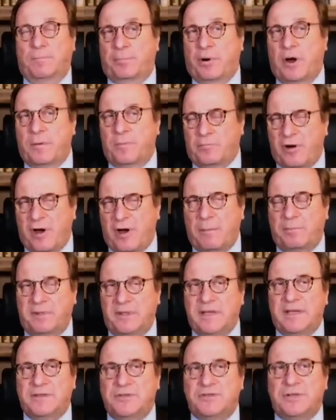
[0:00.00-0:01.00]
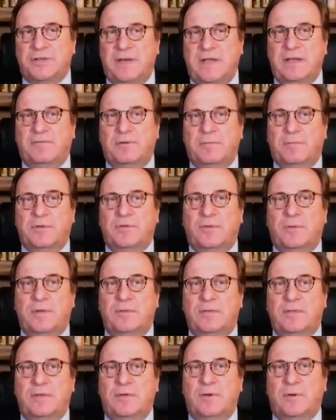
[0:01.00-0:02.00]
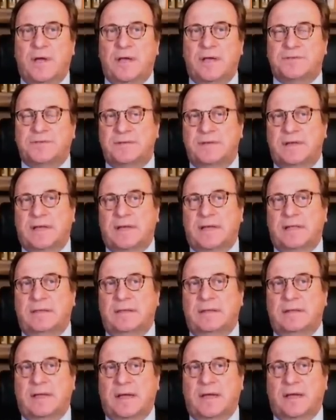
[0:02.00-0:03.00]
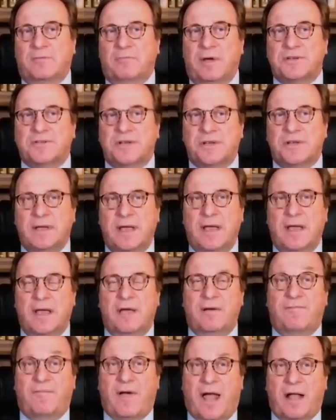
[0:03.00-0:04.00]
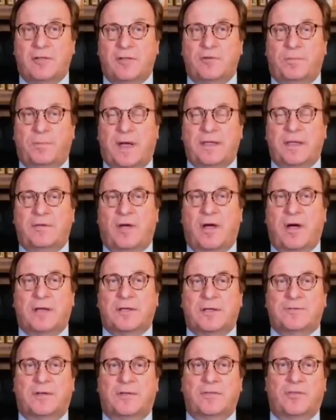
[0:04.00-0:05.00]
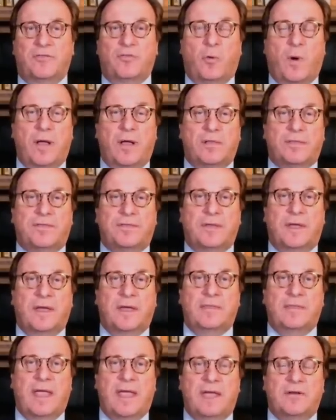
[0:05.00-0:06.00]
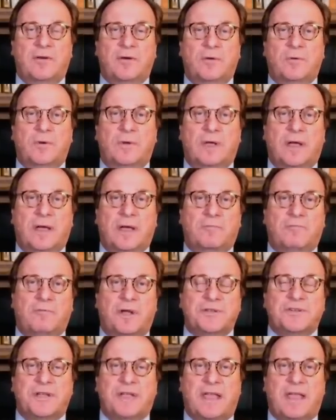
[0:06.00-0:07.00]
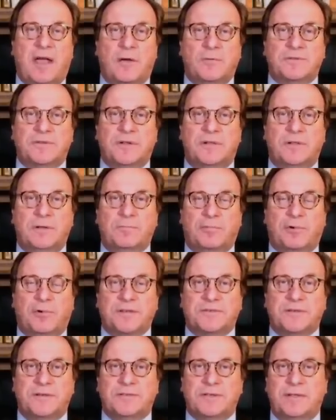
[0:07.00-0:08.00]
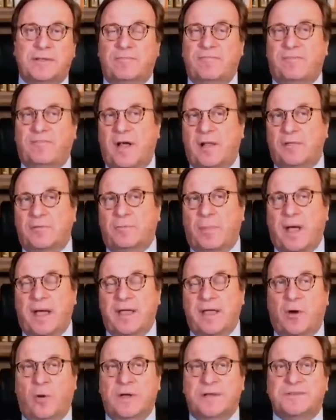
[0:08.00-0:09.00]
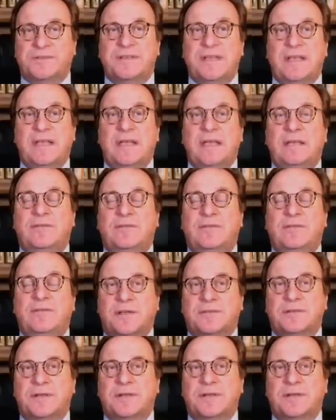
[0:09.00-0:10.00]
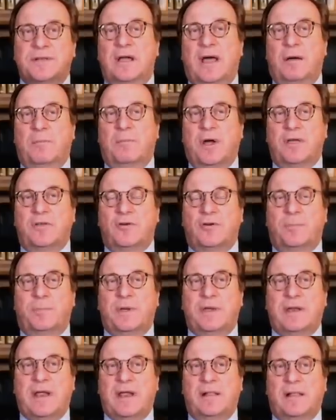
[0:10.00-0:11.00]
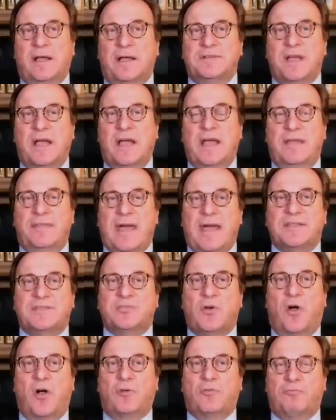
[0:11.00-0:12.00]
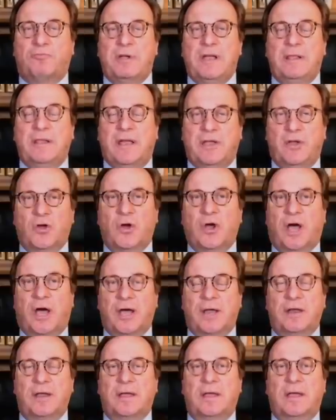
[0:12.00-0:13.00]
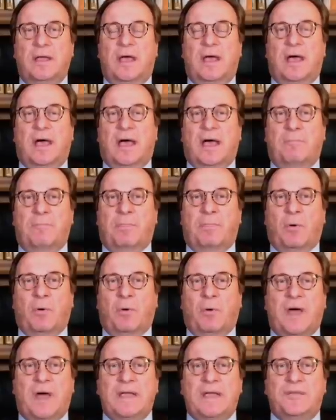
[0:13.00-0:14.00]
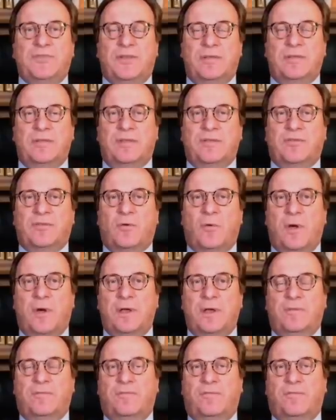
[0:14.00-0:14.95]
pr- probably in Geneva between the US and uh, Russia, followed by talks on the 12th uh, NATO Russia Council in Brussels, and then followed by OSCE talks among European allies. That's all really good. Uh, but what is it that's going to